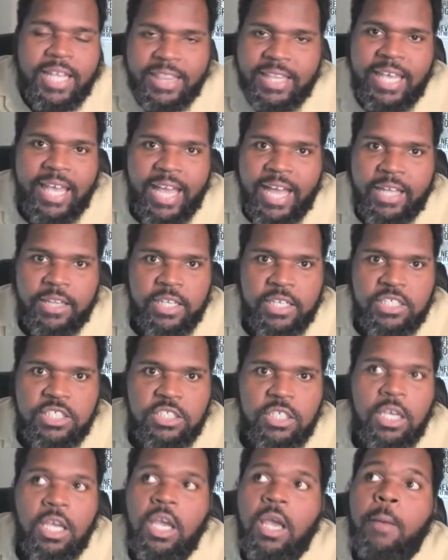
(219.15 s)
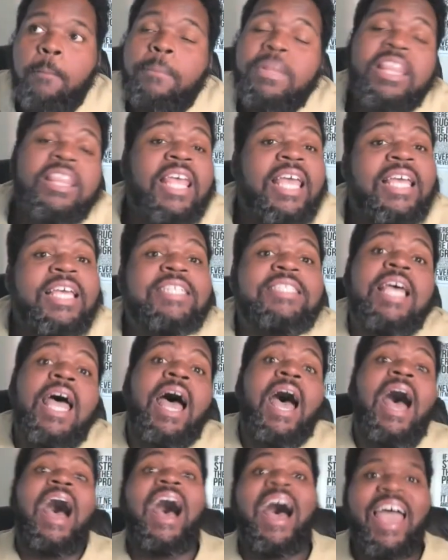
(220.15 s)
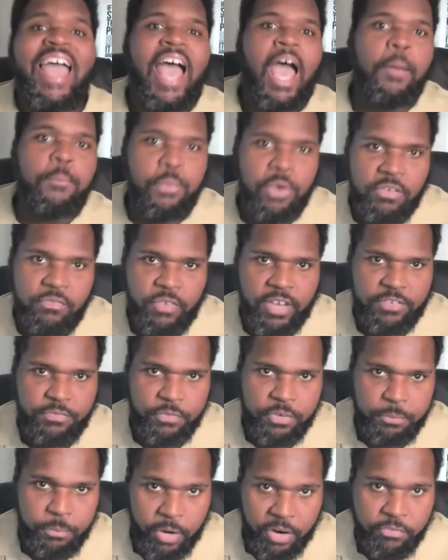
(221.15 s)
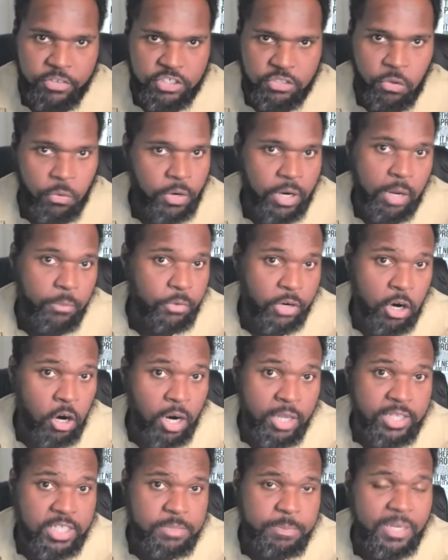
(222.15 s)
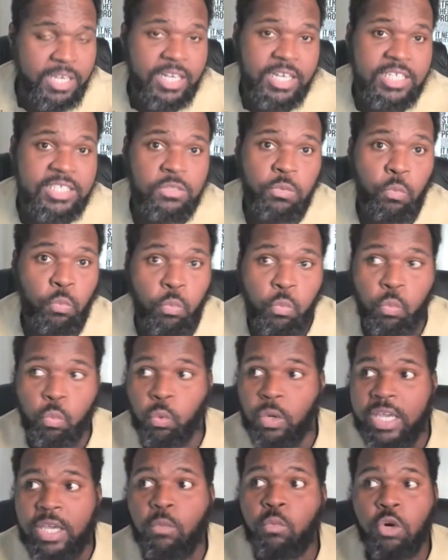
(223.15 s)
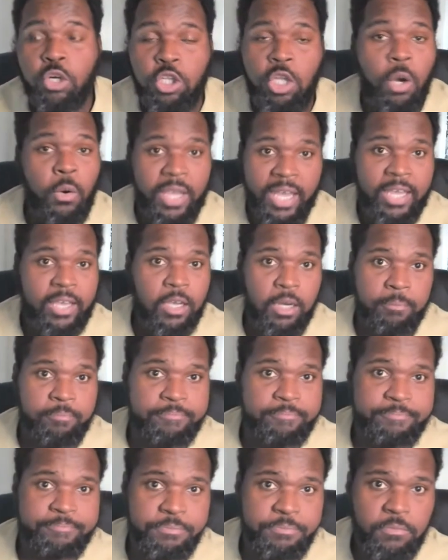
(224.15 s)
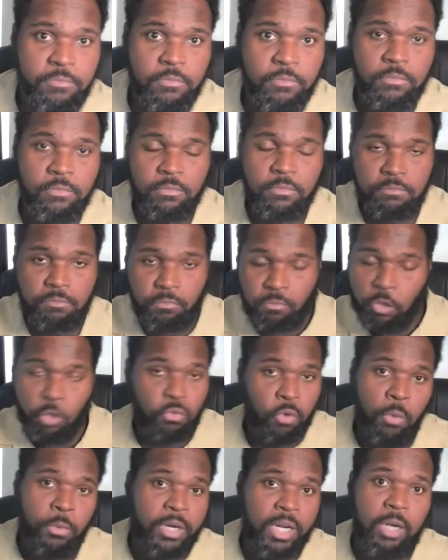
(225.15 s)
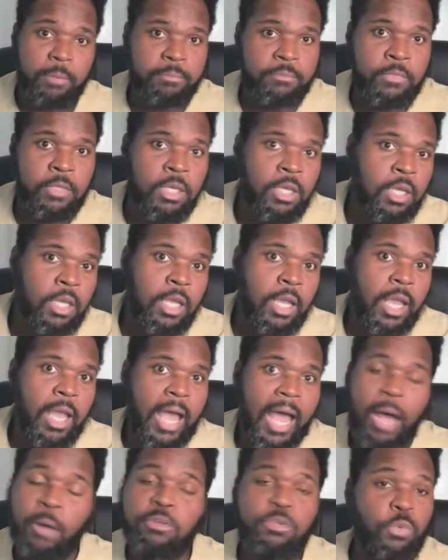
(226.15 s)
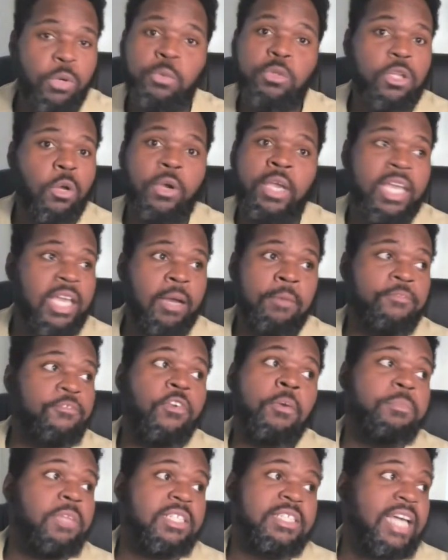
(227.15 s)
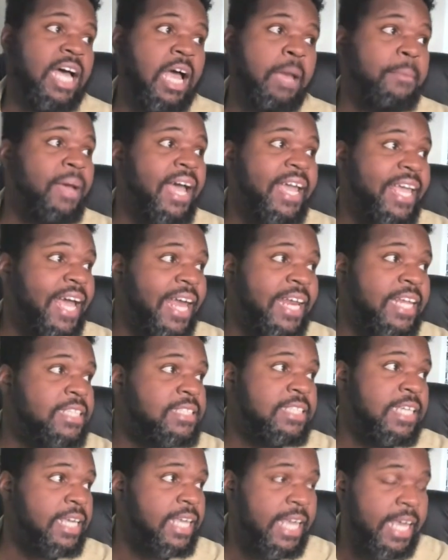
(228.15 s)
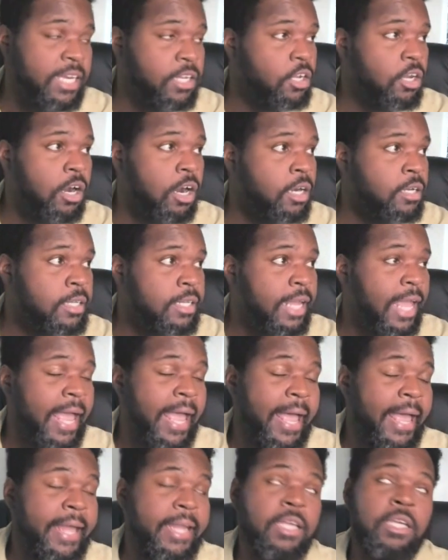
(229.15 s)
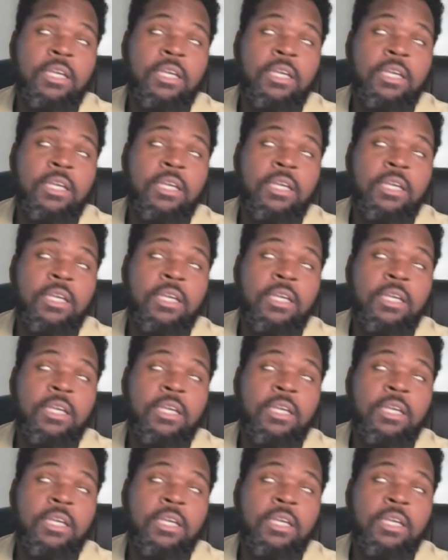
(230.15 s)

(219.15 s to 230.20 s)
they had this. But the thing is, I had breakfast growing up regardless, because we were low income growing up. We were low income from the time I got into kindergarten at